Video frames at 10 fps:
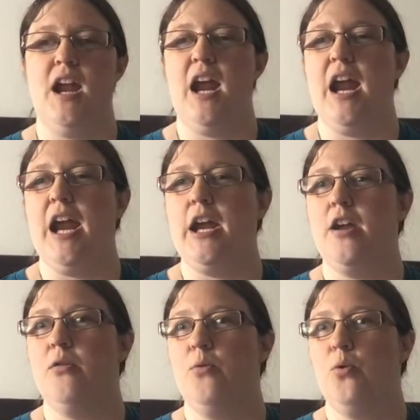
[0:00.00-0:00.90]

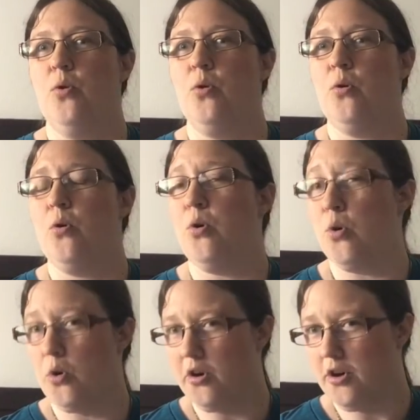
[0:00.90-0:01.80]
a
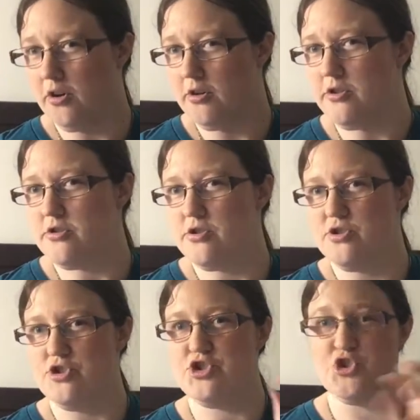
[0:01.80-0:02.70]
horror
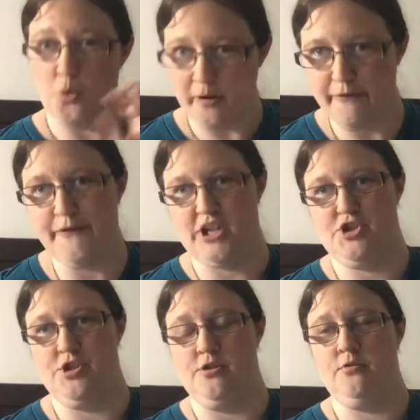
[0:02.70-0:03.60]
short
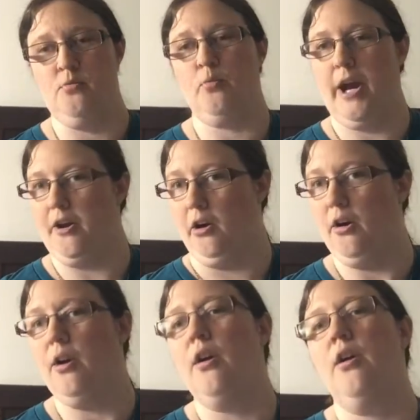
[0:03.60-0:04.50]
fiction writer
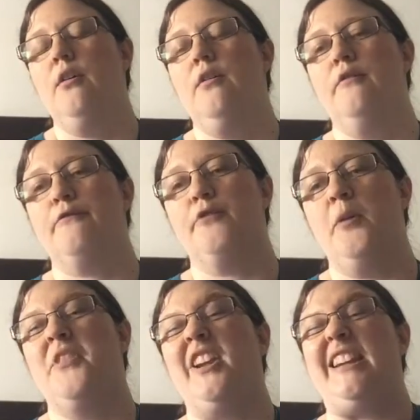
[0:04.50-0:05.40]

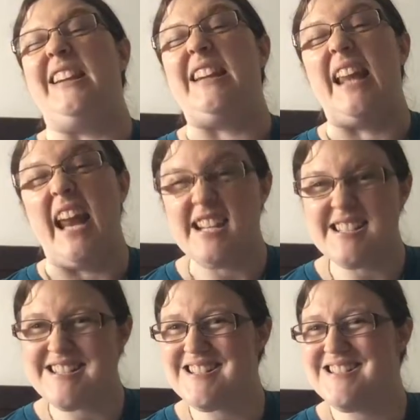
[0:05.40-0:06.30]
from the
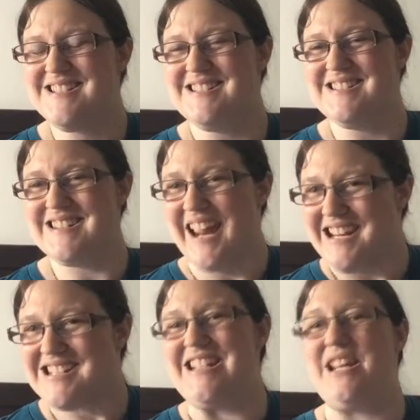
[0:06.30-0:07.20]
late
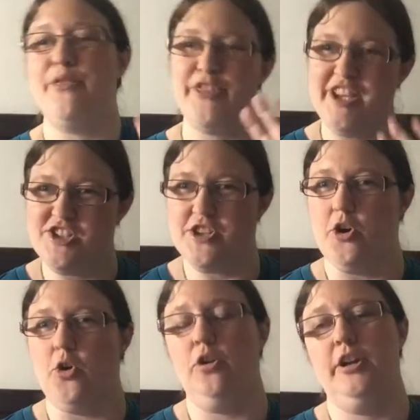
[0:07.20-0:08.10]
19th into
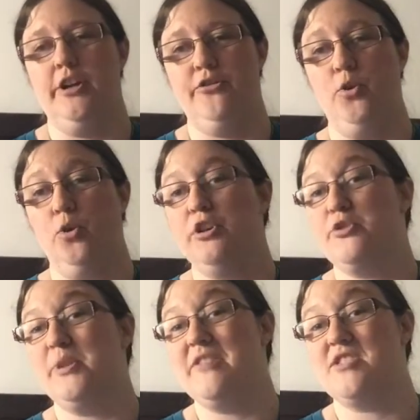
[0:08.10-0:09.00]
the early
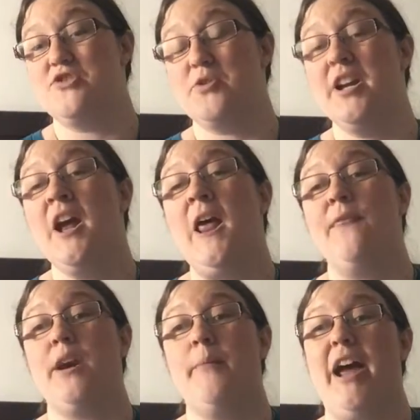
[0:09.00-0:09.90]
20th century
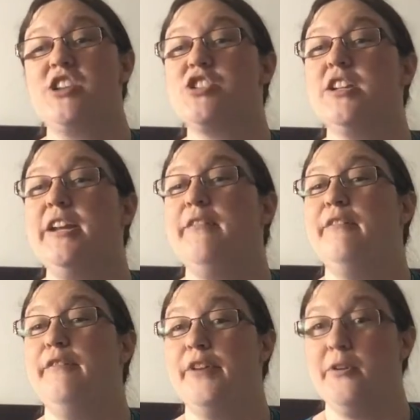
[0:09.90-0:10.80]
that I'm actually
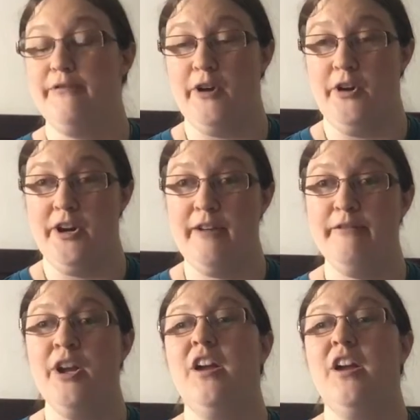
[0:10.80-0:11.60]
very fond of.